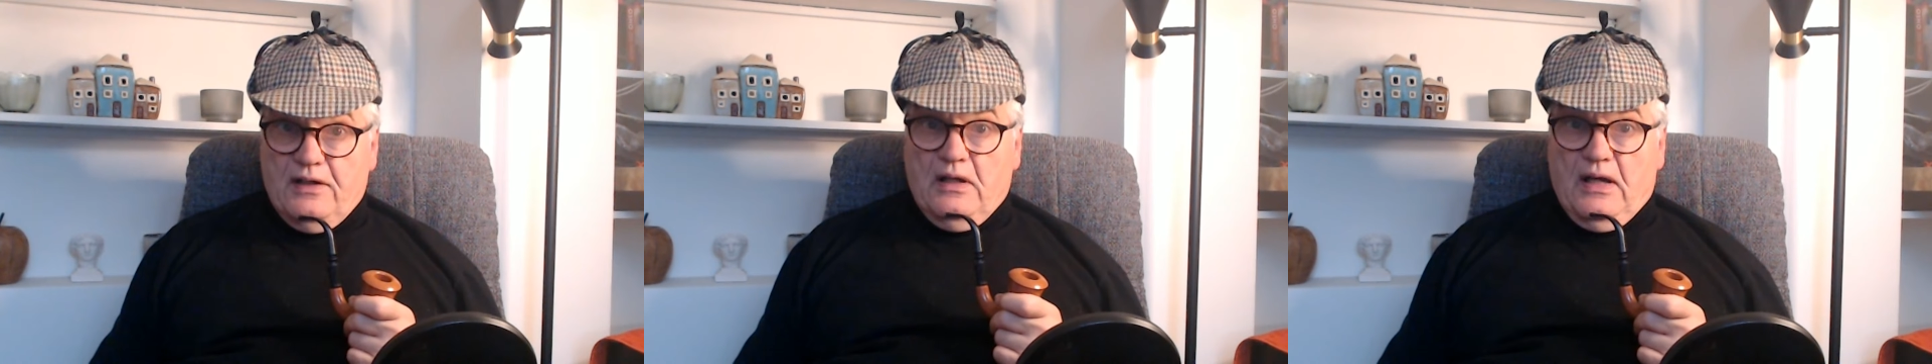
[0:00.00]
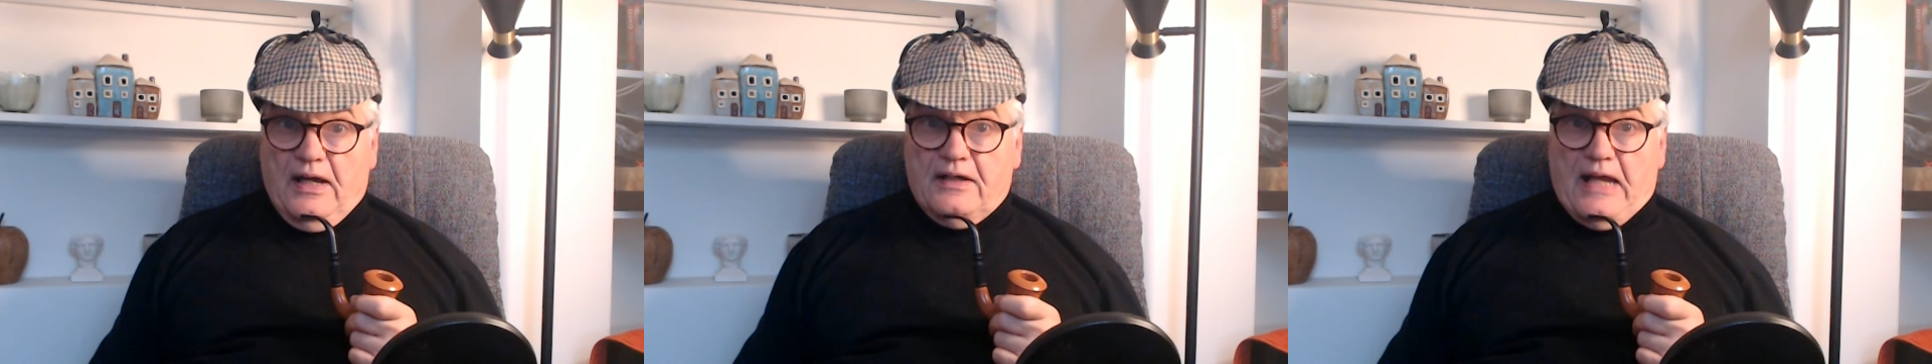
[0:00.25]

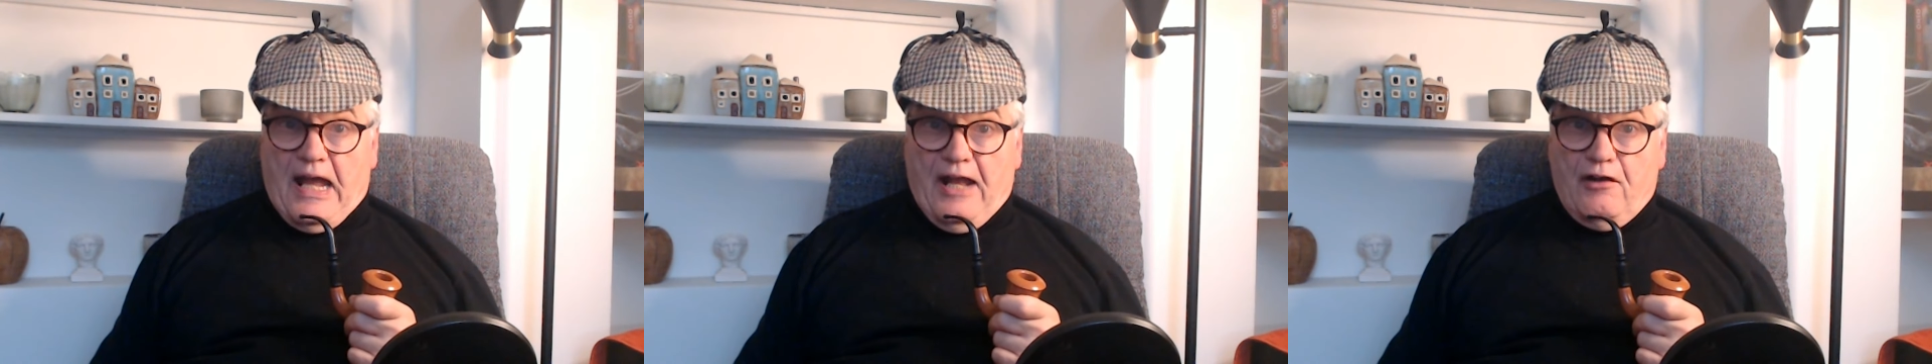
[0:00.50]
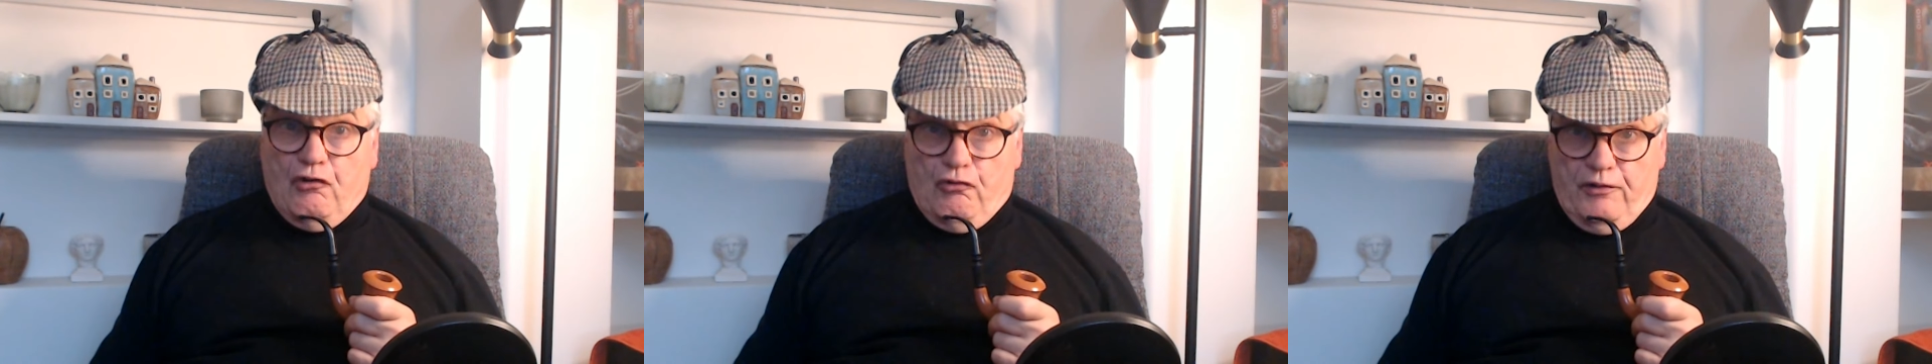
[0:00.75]
and
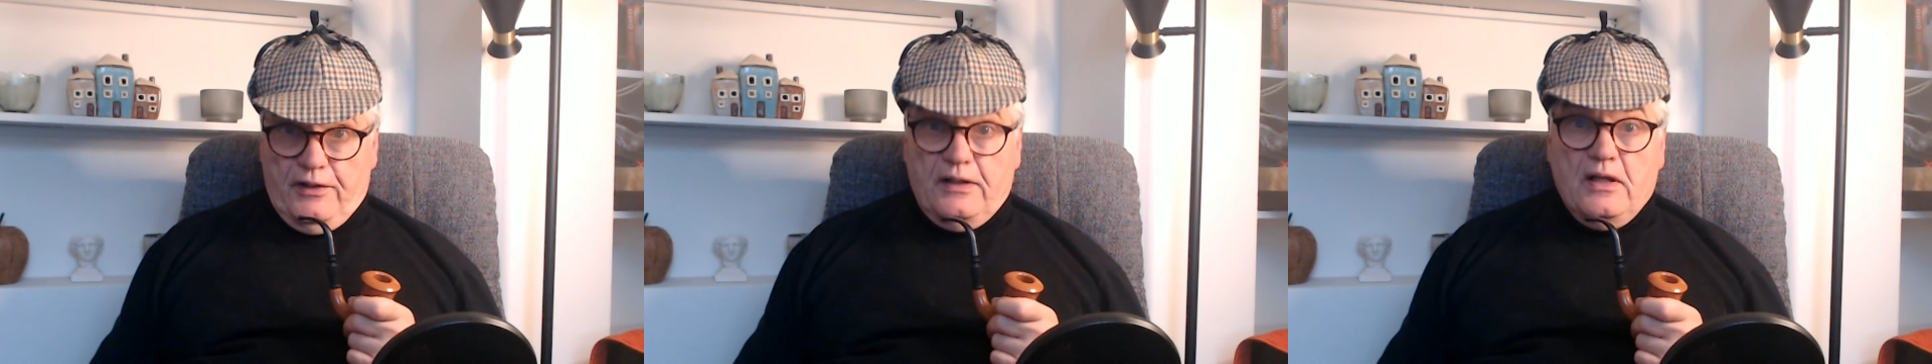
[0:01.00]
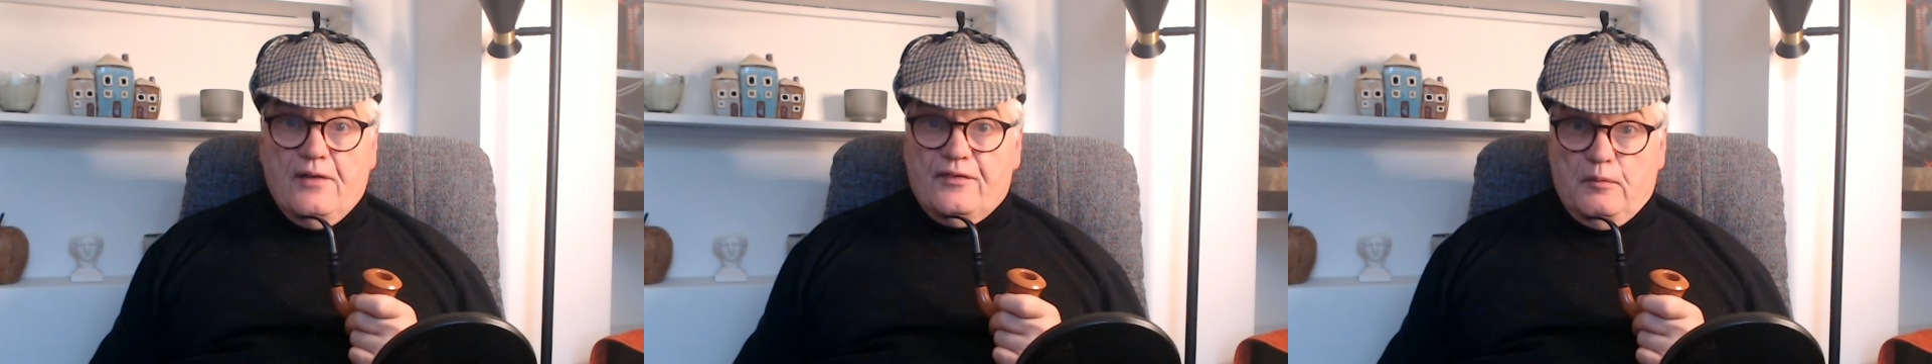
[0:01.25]
angry
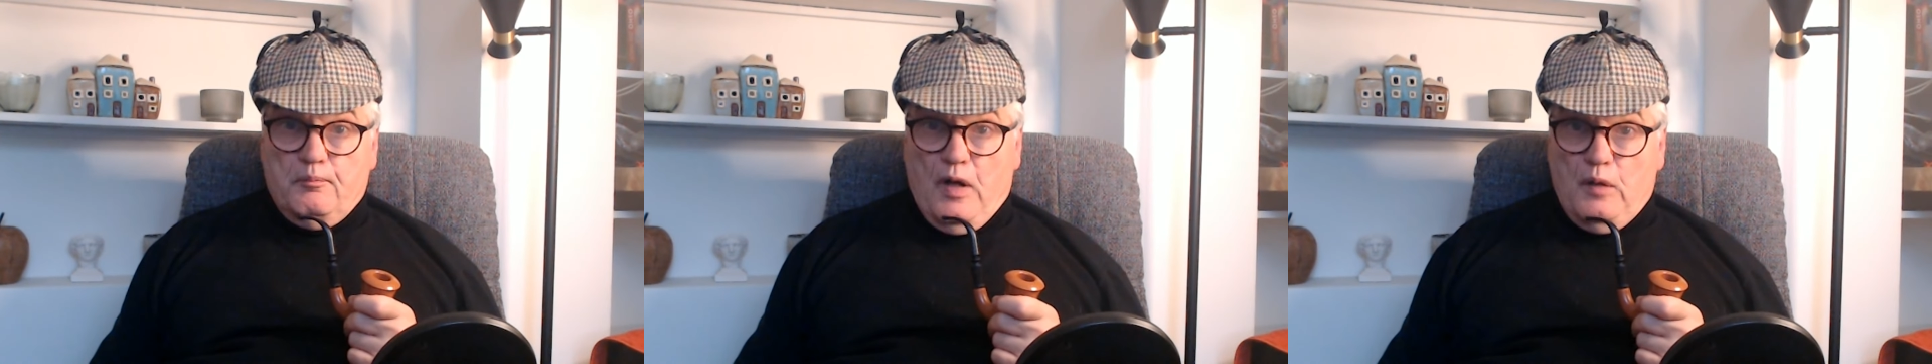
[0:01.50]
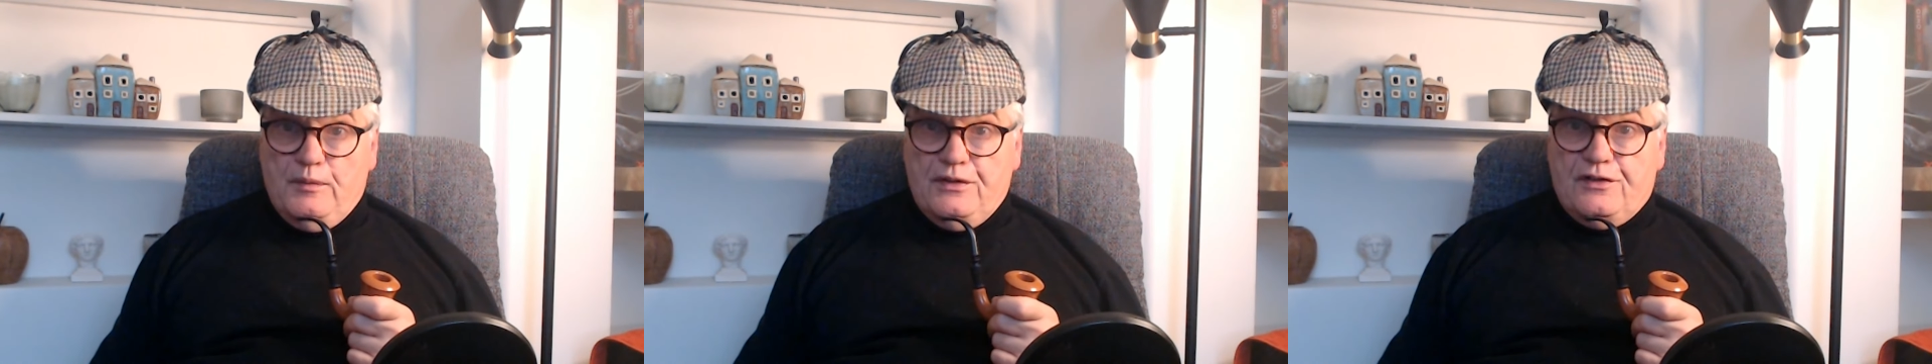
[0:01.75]
the
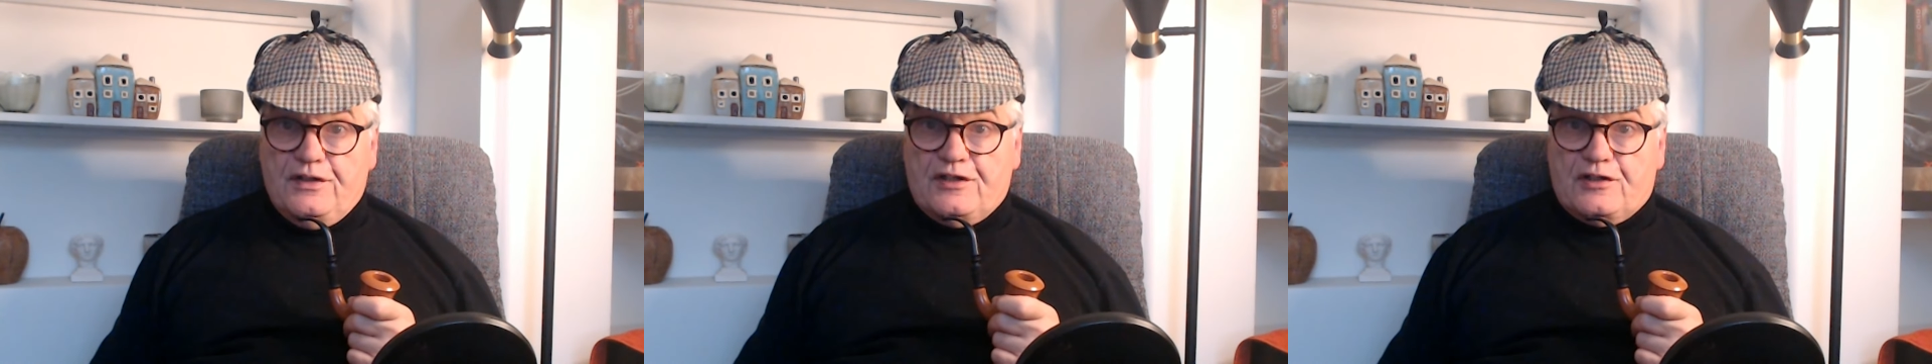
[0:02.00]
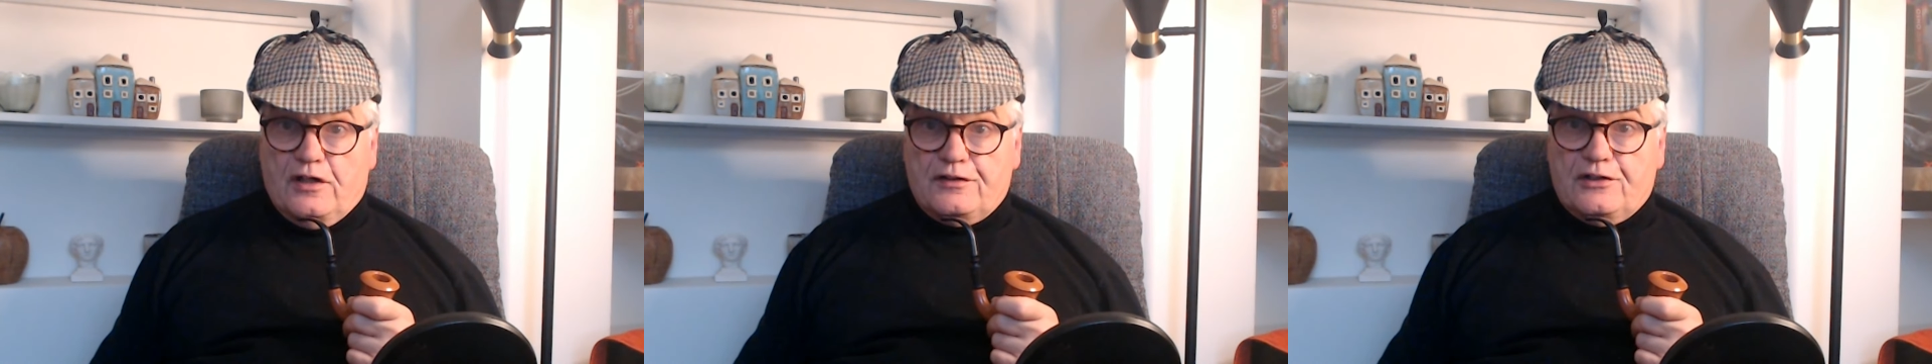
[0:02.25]
moment he
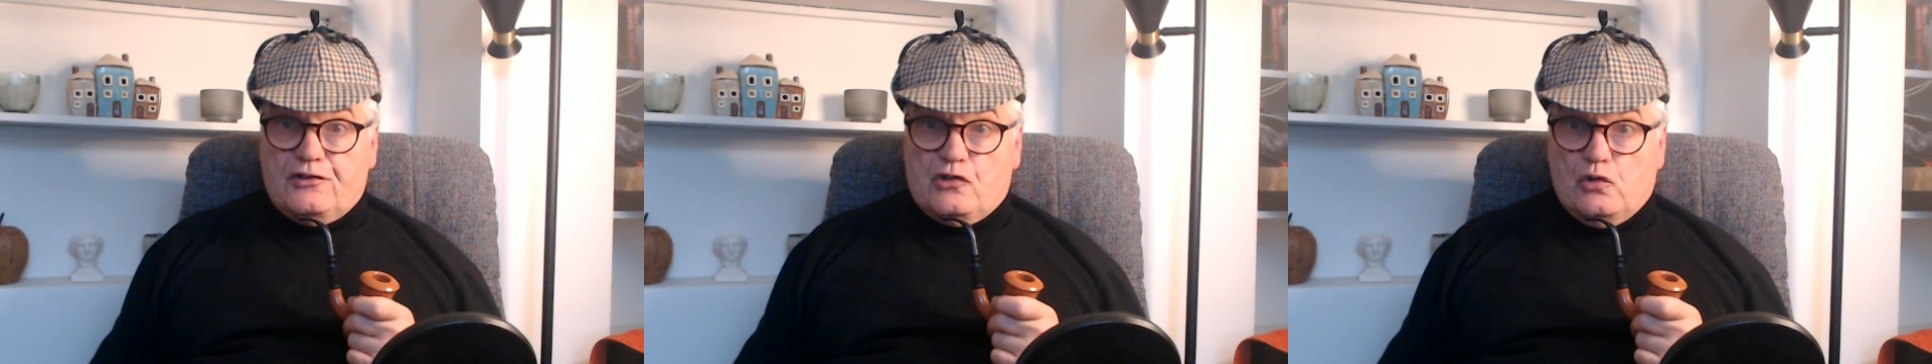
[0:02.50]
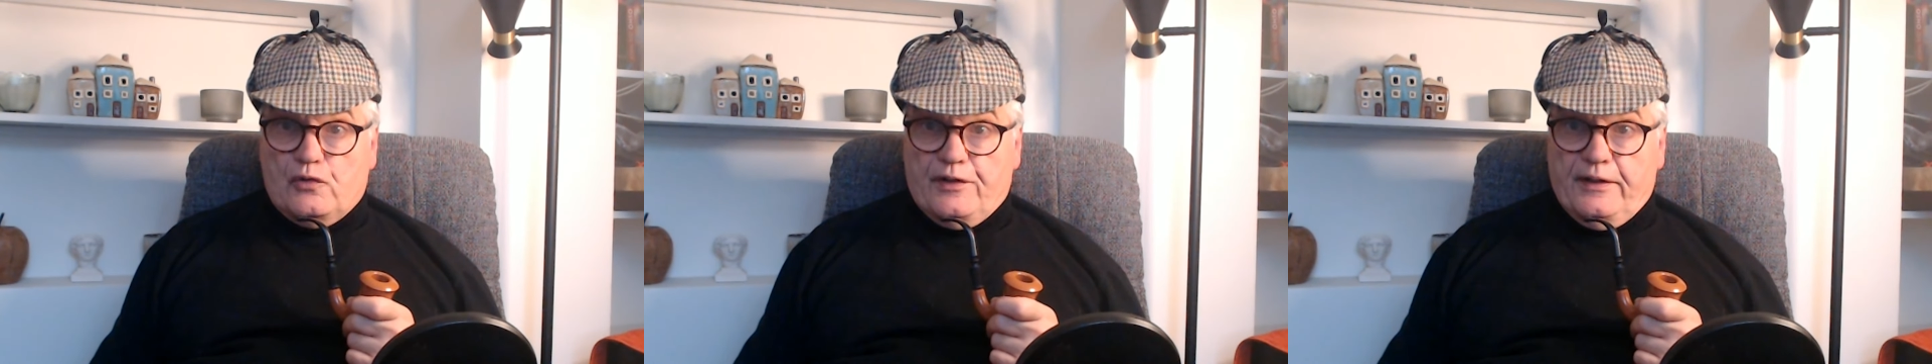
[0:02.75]
started
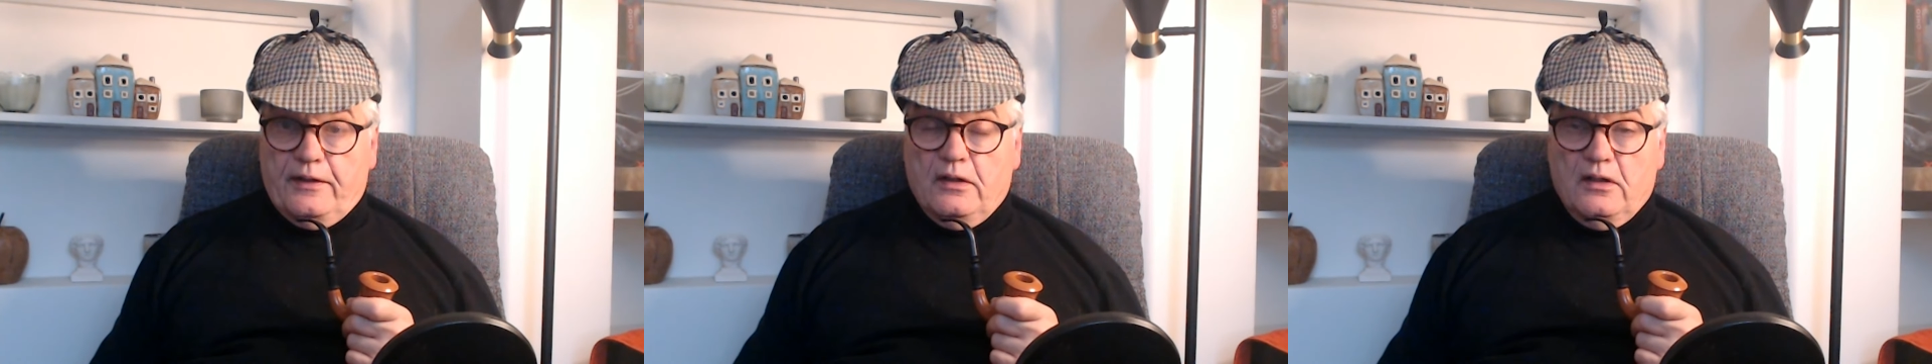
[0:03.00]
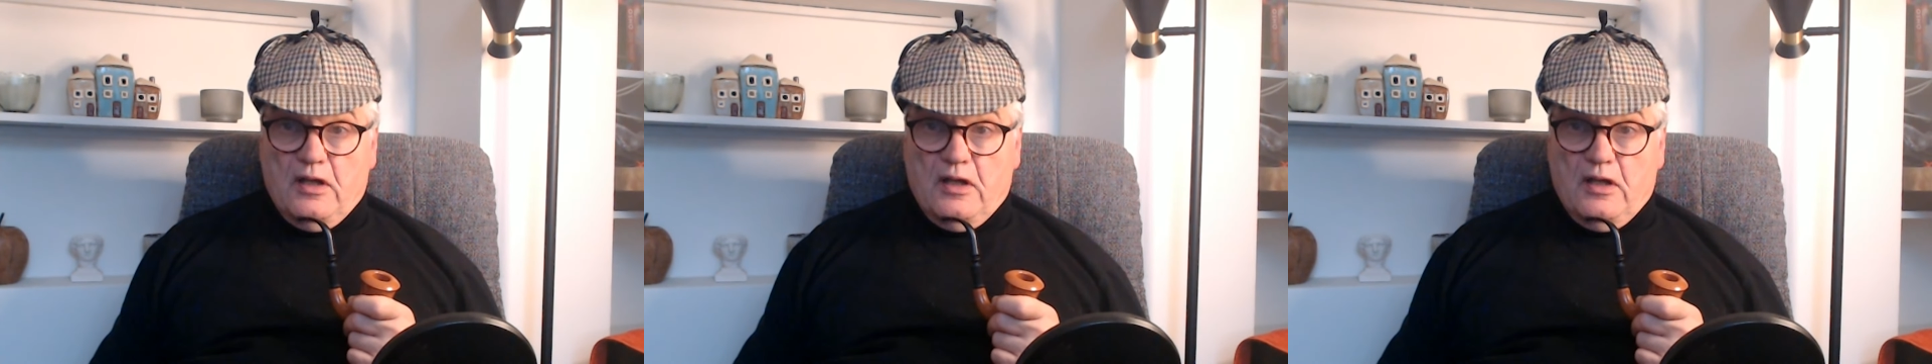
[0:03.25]
talking